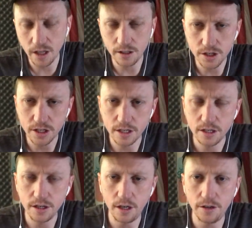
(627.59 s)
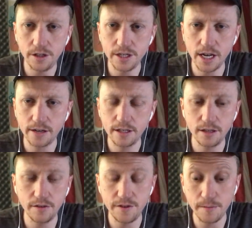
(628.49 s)
And she and the detect
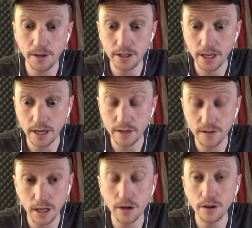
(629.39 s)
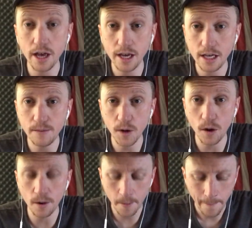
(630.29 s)
the female detective is like, okay, keep
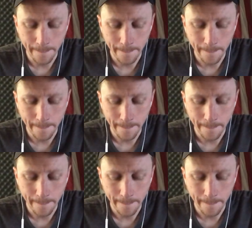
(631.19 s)
going.